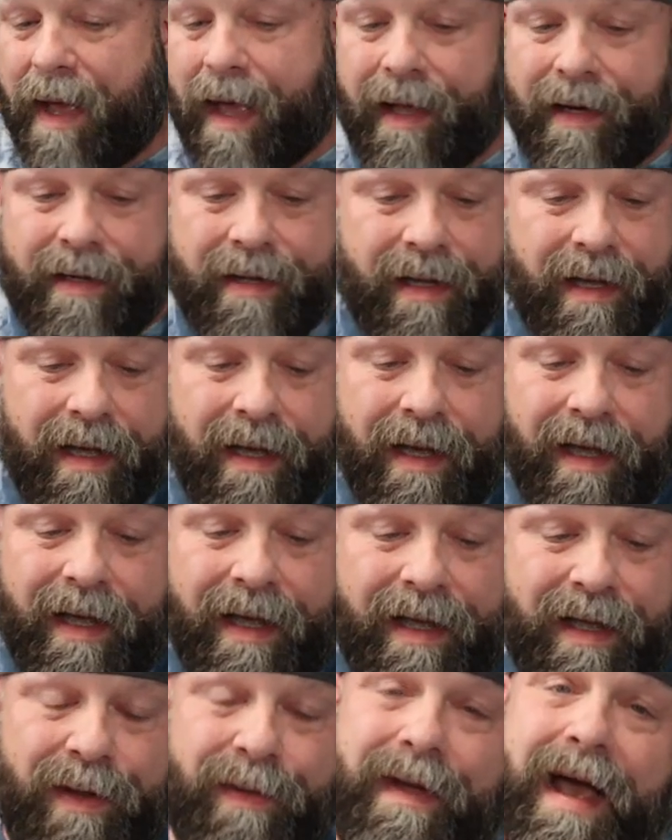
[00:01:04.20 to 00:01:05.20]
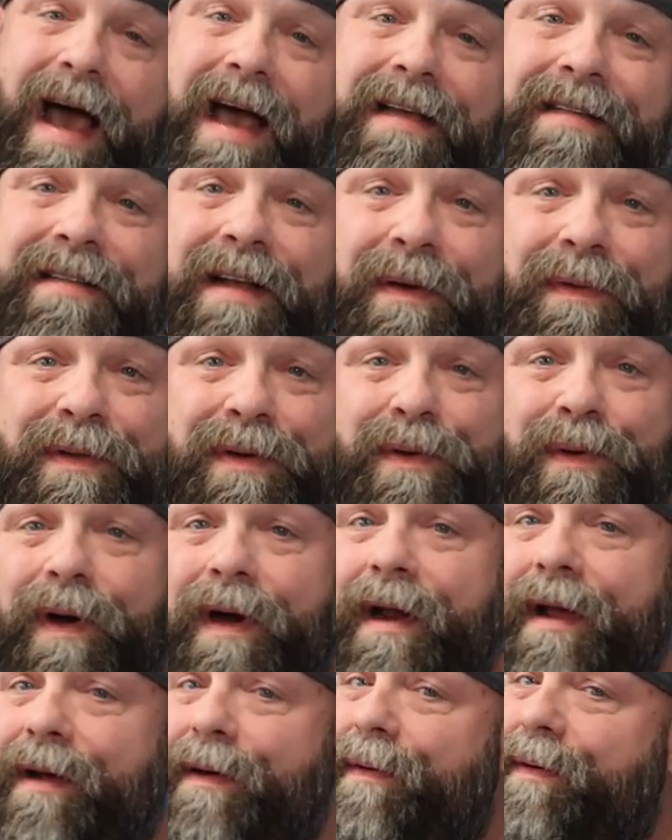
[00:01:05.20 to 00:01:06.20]
But you guys know the
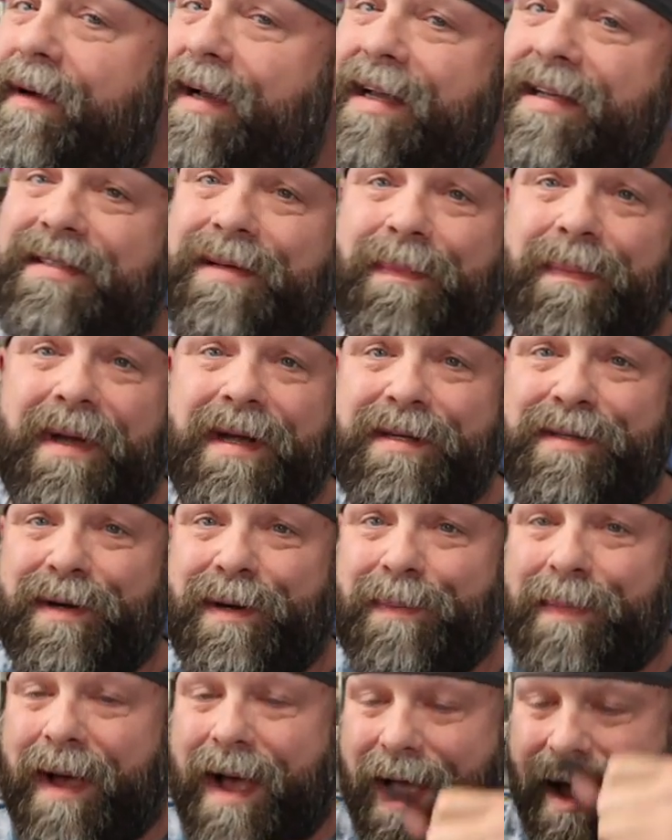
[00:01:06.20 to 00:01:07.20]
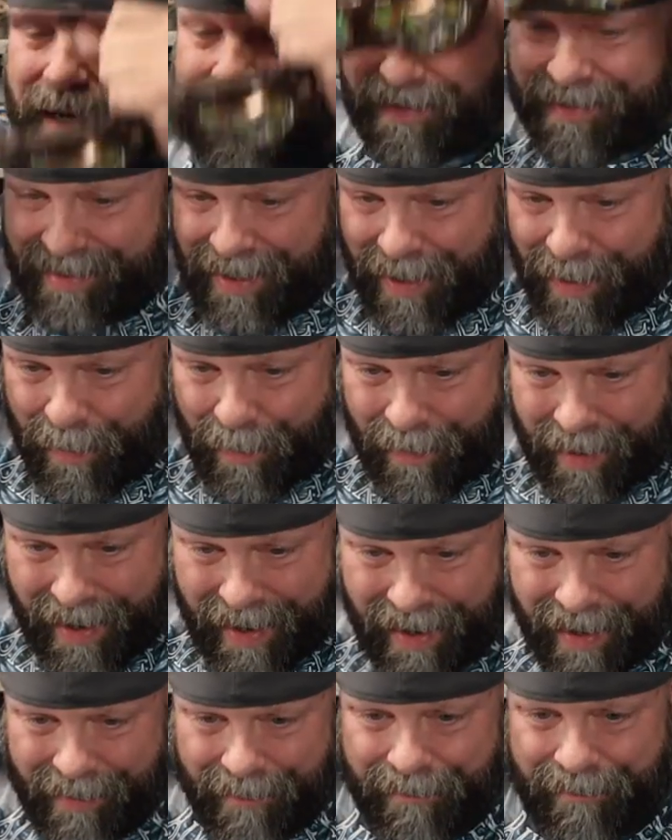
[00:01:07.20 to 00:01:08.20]
drill. It's a mystery box. So,
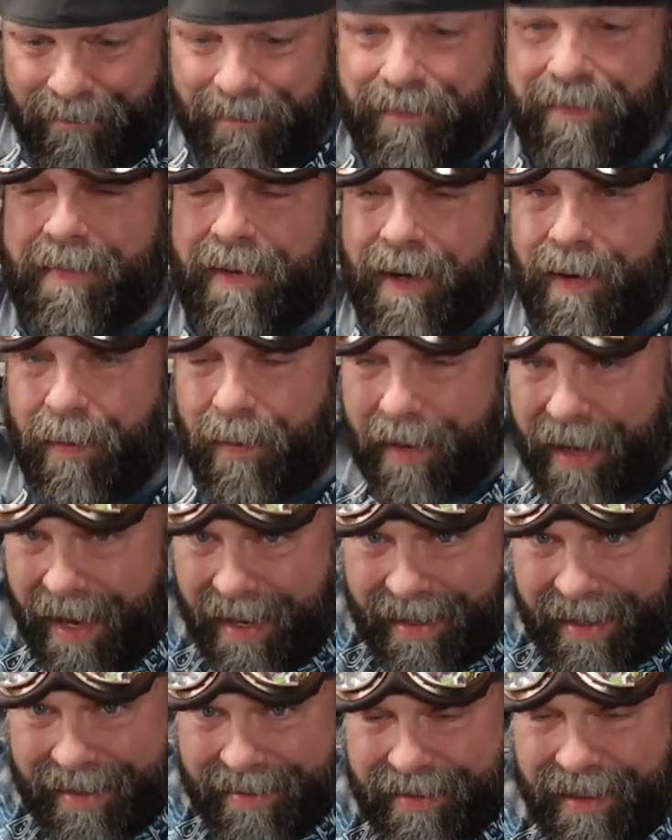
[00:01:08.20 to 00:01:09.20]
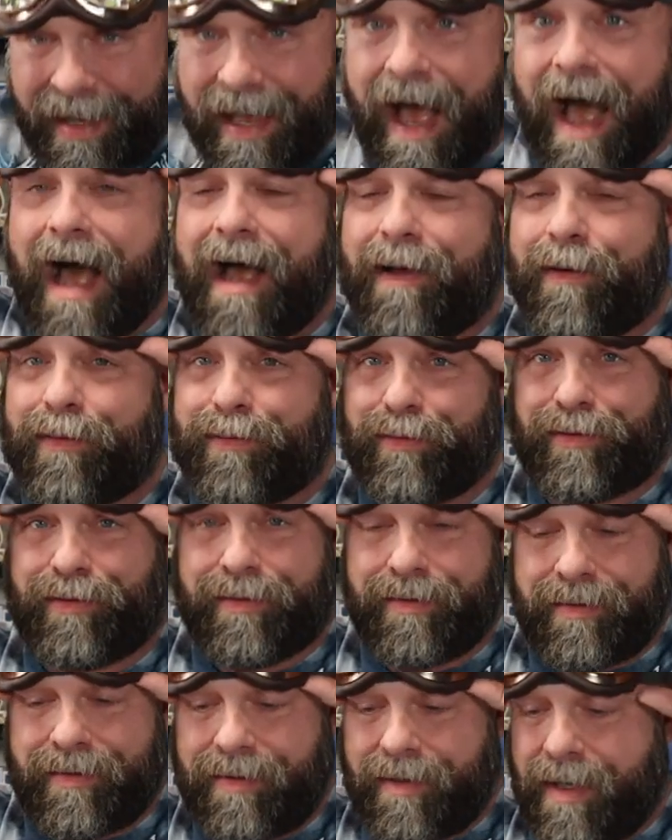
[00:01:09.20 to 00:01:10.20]
uh, we got to get the
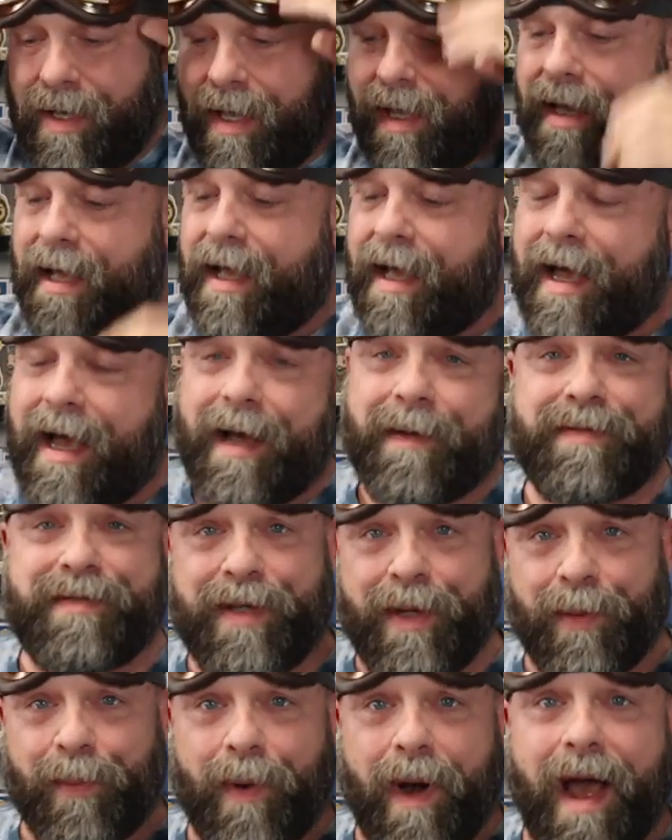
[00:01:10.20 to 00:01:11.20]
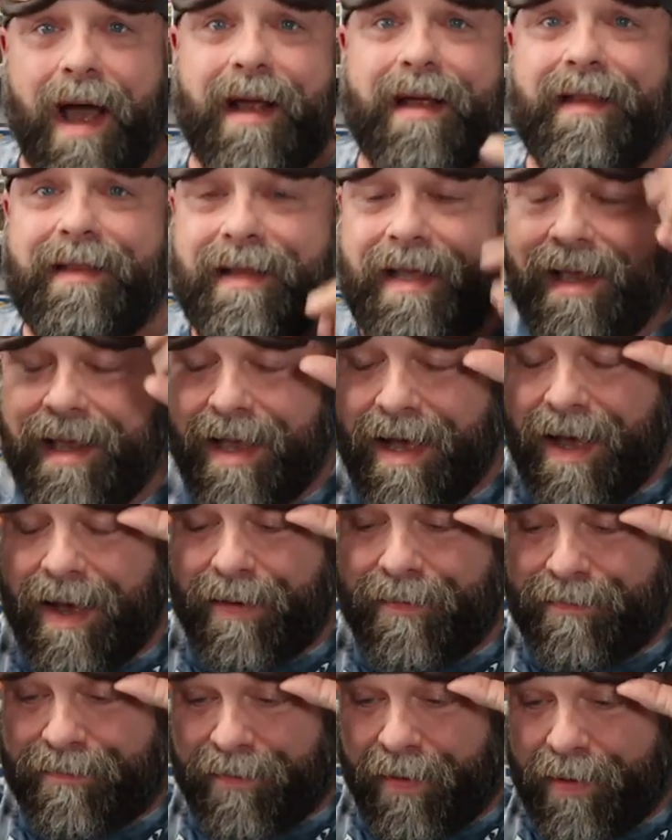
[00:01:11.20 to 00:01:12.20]
goggles. I'm still rocking the
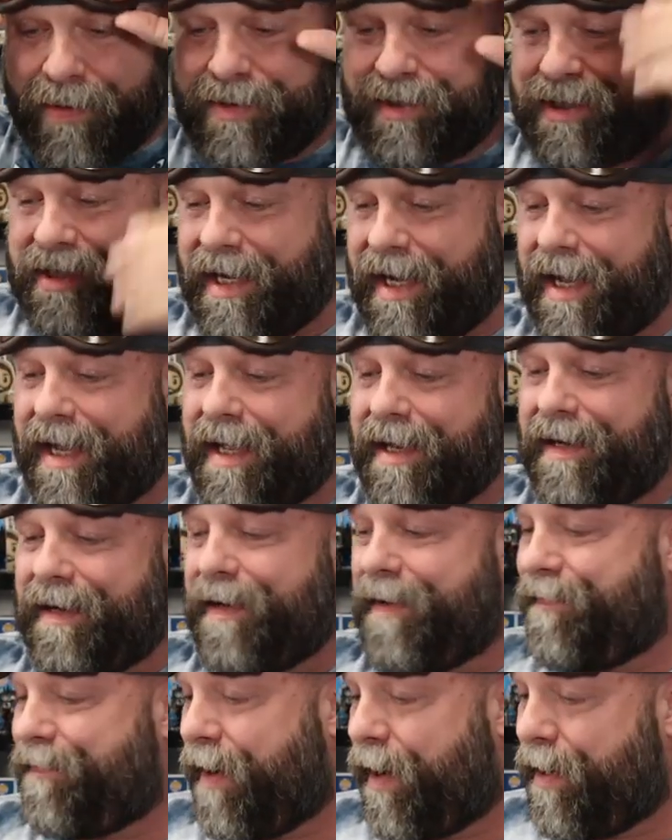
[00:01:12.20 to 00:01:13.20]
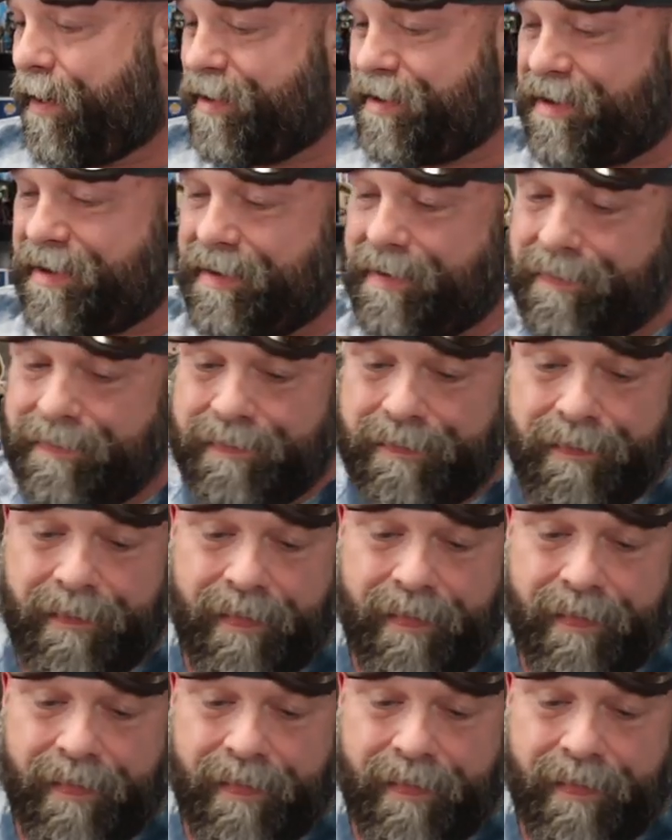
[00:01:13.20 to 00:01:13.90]
uh, first gen version.